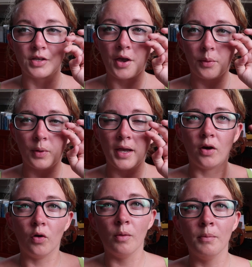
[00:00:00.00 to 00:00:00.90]
So
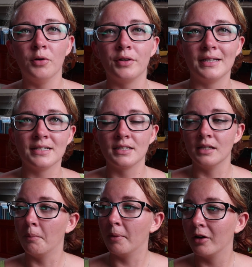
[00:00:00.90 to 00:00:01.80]
we're all moored into
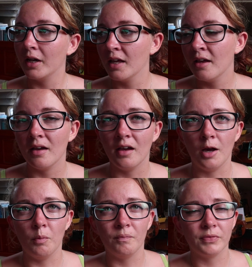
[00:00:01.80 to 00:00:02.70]
the marina.
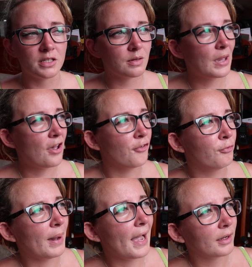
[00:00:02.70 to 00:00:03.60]
There's a bit of
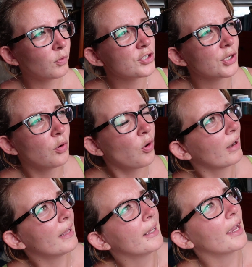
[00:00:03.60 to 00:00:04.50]
what do you call
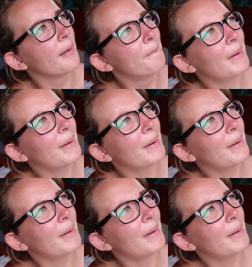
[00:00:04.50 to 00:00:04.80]
it in here?